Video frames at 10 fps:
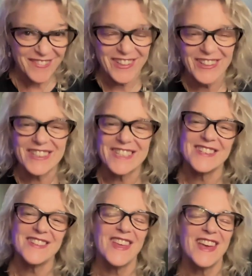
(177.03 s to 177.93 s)
We all can
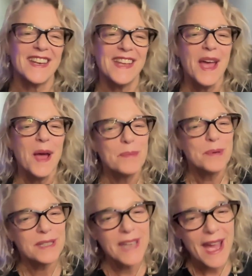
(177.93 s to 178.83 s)
do that.
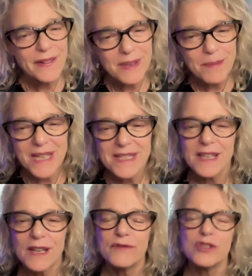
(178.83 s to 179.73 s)
But allowing
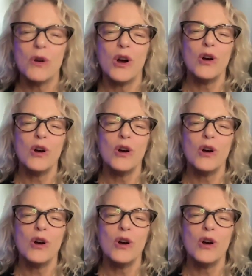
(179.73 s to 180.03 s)
myself to